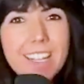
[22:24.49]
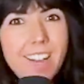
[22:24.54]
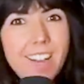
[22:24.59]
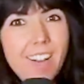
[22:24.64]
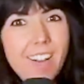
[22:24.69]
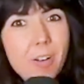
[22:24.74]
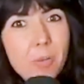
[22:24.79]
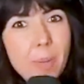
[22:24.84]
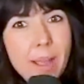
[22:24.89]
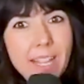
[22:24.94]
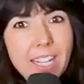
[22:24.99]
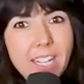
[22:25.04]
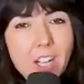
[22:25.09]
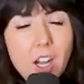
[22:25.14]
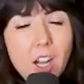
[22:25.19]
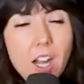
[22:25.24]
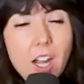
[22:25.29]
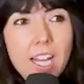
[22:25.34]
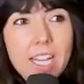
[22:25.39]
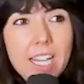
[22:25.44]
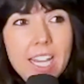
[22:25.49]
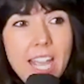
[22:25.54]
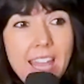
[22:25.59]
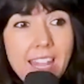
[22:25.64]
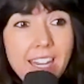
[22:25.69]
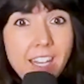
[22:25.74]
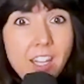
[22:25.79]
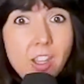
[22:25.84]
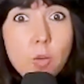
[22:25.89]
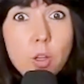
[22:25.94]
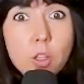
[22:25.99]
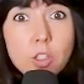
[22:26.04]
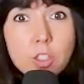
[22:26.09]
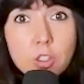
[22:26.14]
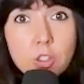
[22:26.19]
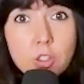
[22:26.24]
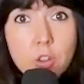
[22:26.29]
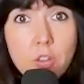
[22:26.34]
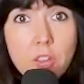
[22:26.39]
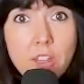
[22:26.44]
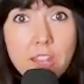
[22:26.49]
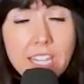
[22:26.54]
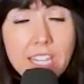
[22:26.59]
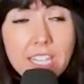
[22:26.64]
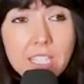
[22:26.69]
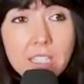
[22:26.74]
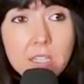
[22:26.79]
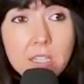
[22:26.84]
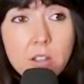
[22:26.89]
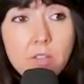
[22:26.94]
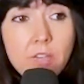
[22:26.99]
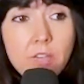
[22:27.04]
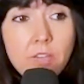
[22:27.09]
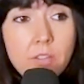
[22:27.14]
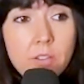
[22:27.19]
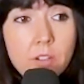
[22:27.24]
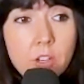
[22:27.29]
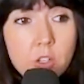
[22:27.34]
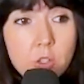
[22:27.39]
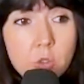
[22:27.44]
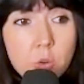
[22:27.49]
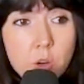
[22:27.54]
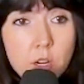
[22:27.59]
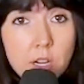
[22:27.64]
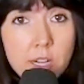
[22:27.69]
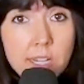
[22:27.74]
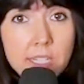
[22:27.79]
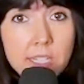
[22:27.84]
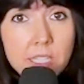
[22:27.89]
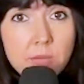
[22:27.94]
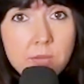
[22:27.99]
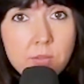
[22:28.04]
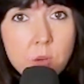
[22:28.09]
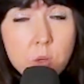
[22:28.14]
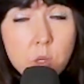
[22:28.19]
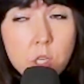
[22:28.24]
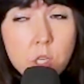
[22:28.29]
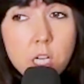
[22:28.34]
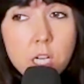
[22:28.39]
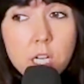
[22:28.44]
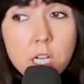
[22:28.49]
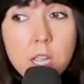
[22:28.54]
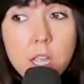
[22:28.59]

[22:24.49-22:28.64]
oh my God." And you also know that he's notorious for